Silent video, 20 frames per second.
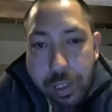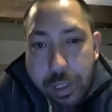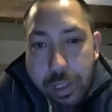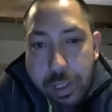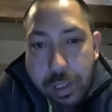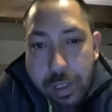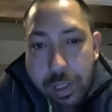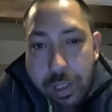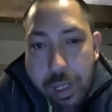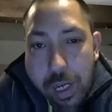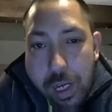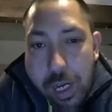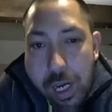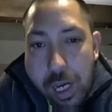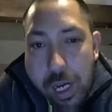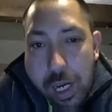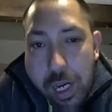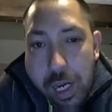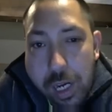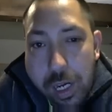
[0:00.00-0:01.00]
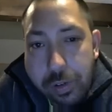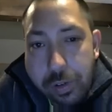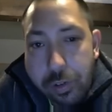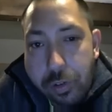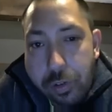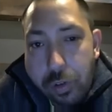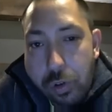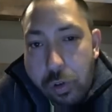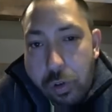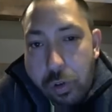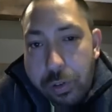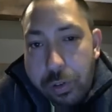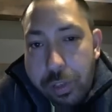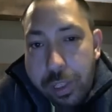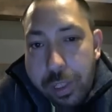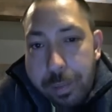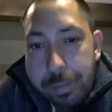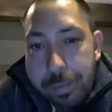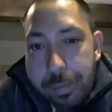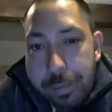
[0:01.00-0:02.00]
uh, told
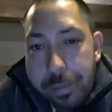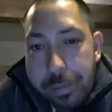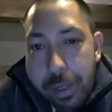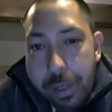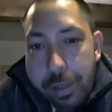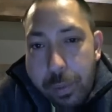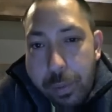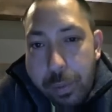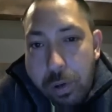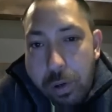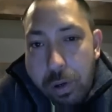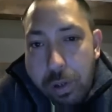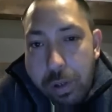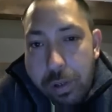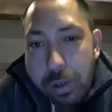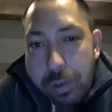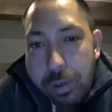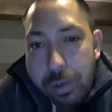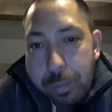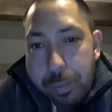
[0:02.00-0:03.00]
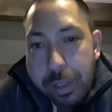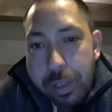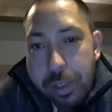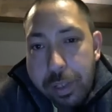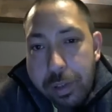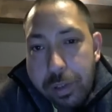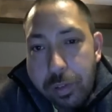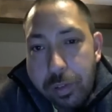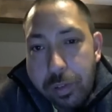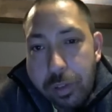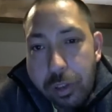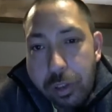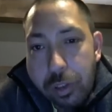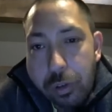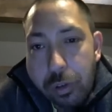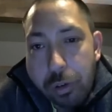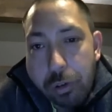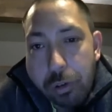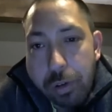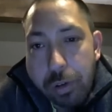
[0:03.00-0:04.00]
him they were been to
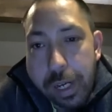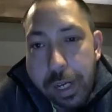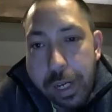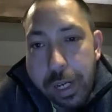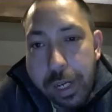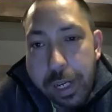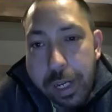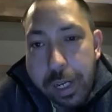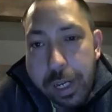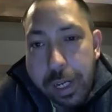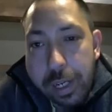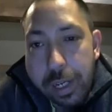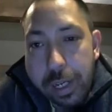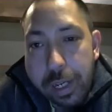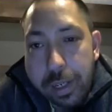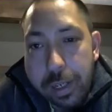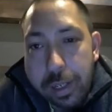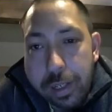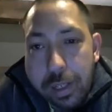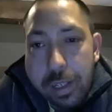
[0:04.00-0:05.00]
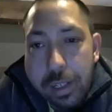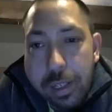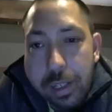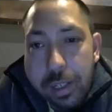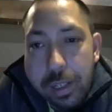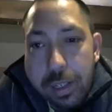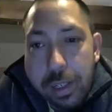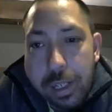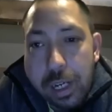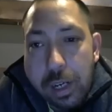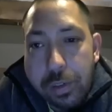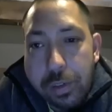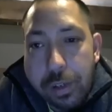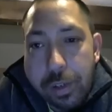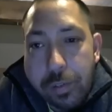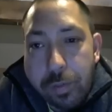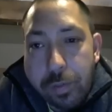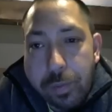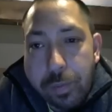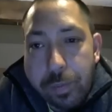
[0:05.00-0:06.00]
Ukraine. Now
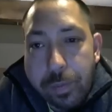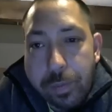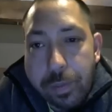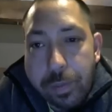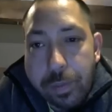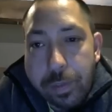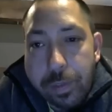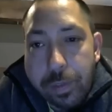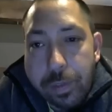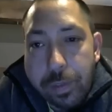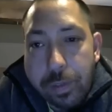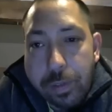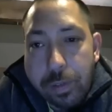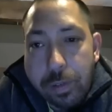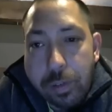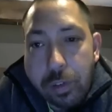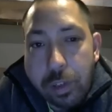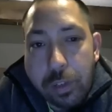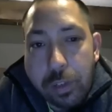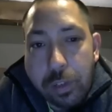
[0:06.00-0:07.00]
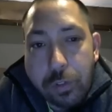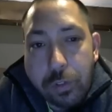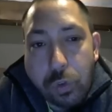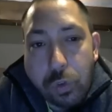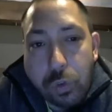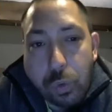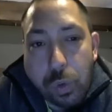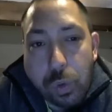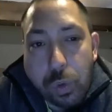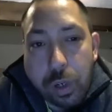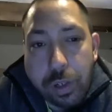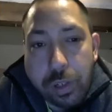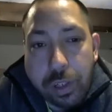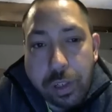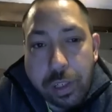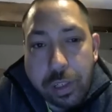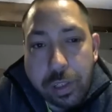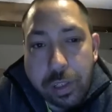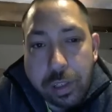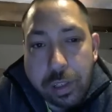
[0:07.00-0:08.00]
they've received
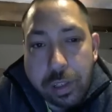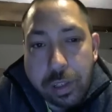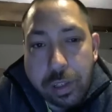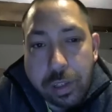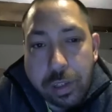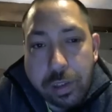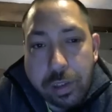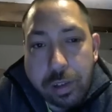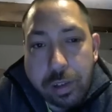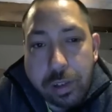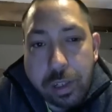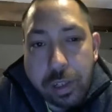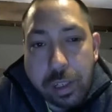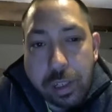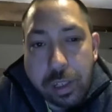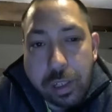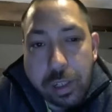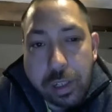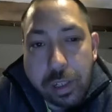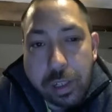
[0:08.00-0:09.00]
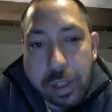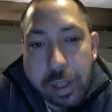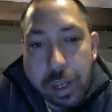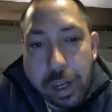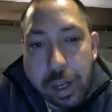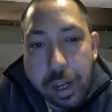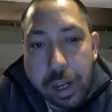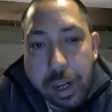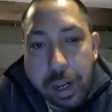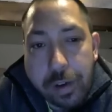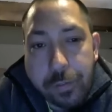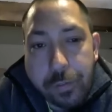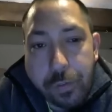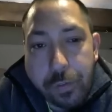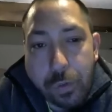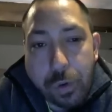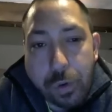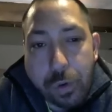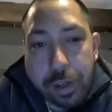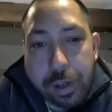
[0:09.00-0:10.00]
20, 30, and
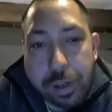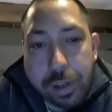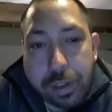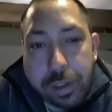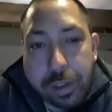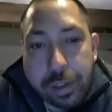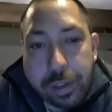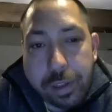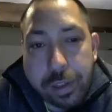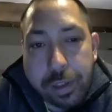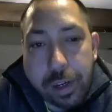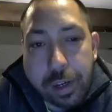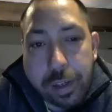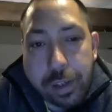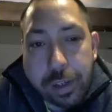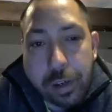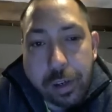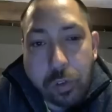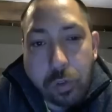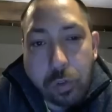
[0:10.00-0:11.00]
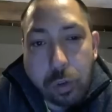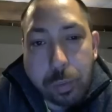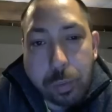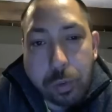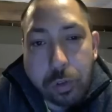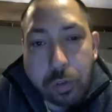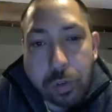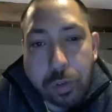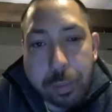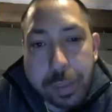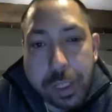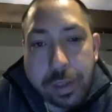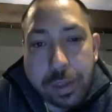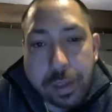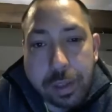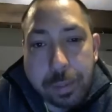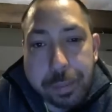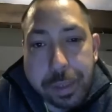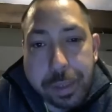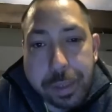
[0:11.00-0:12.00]
40,000 rubles a month,
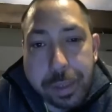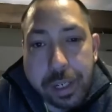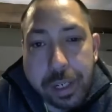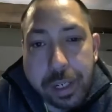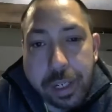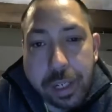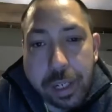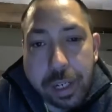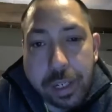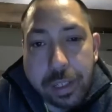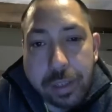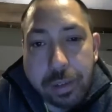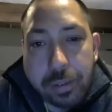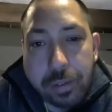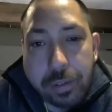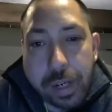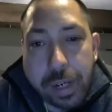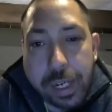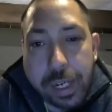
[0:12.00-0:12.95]
depending on their rank.